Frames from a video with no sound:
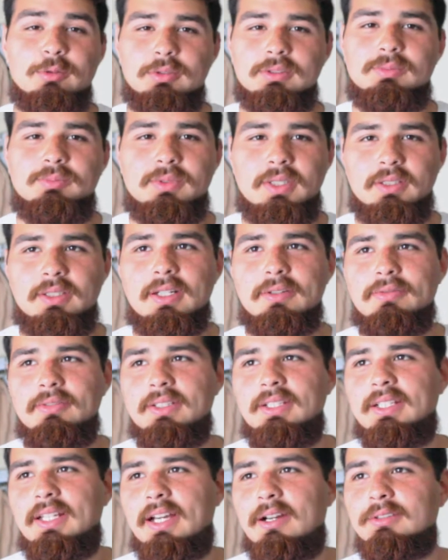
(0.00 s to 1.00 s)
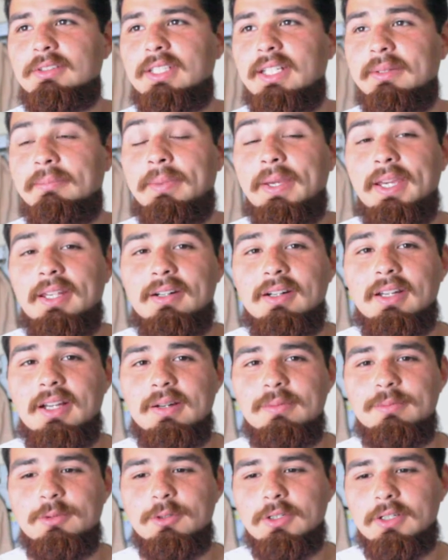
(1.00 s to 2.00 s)
it was definitely like I was getting paid a
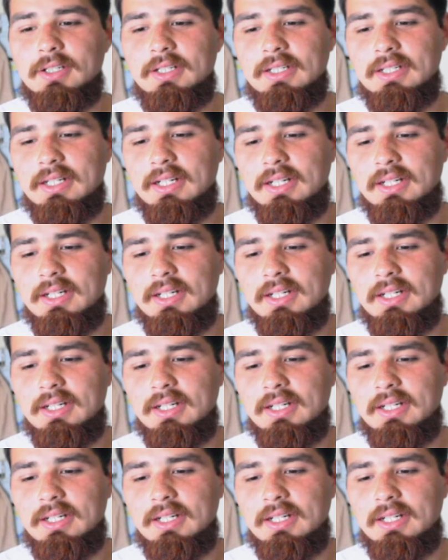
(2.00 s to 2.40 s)
lot more.